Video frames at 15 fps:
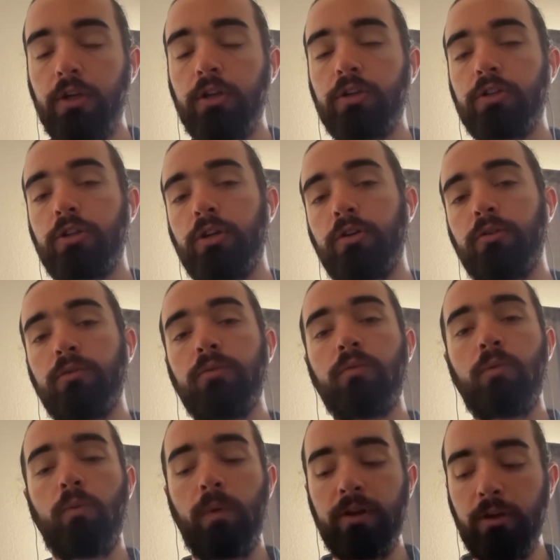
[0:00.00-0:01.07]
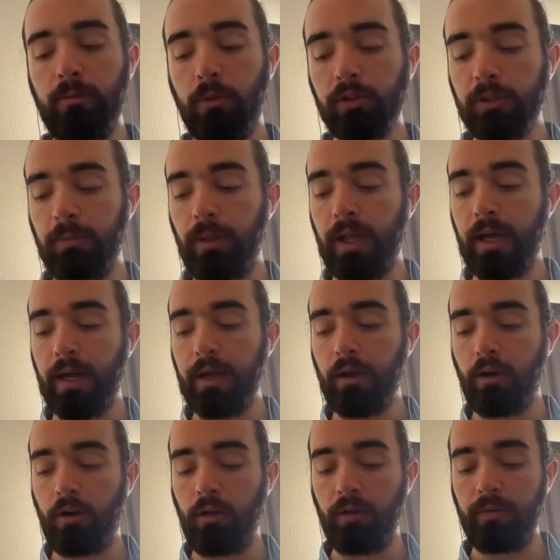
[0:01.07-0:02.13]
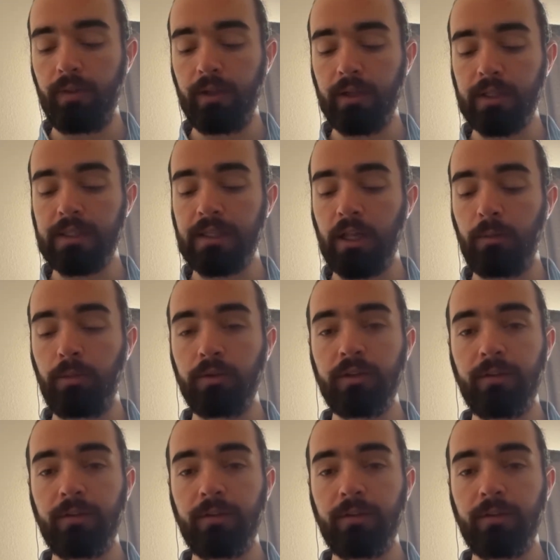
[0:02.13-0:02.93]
So when you multiply all of the sellable,